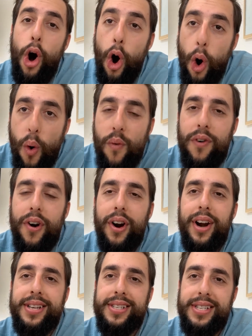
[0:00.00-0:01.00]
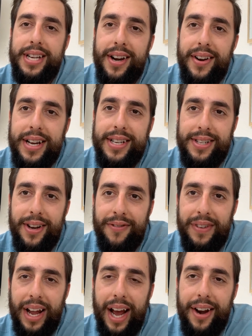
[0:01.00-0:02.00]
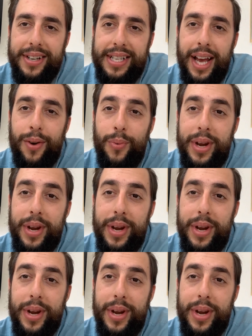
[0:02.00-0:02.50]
over a series of 9 or 10